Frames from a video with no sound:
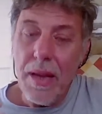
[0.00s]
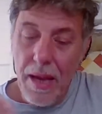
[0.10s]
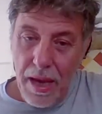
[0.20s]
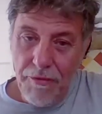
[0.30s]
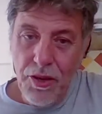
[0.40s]

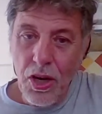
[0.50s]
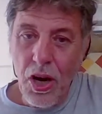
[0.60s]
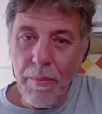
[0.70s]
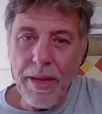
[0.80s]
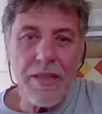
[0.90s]
If your
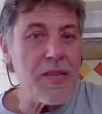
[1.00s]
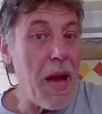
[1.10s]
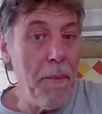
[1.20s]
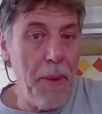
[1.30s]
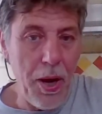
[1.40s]
comments
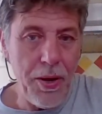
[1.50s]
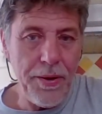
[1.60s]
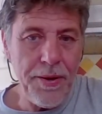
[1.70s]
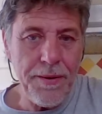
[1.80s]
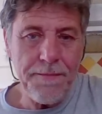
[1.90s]
are
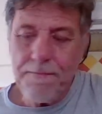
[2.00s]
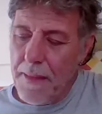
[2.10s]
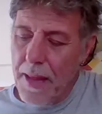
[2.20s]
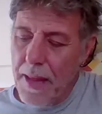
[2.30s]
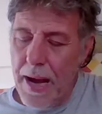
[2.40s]
pertinent
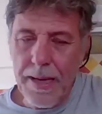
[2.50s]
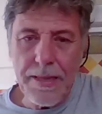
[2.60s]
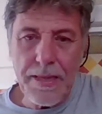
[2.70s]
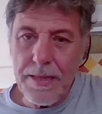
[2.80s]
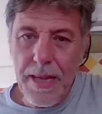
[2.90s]
and
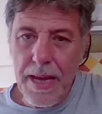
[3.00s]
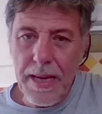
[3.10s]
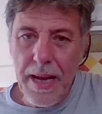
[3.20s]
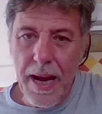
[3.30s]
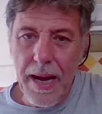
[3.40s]
they
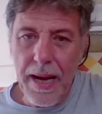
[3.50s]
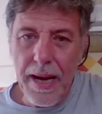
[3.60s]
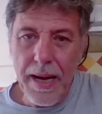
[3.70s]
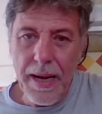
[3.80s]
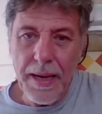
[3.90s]

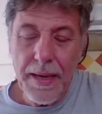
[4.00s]
are